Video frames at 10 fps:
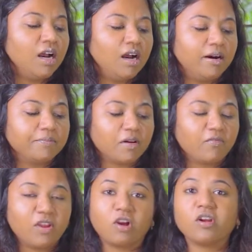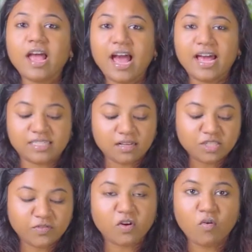Um, we are gonna add
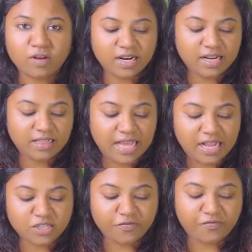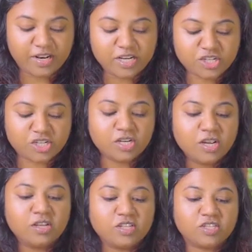tons of coconut at the end to finish.
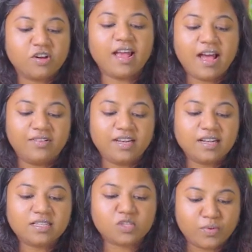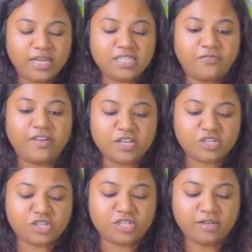So it's gonna have a little sweet
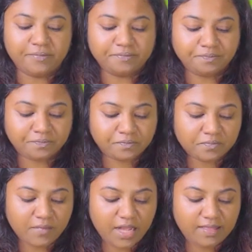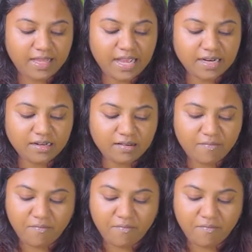finish at the end.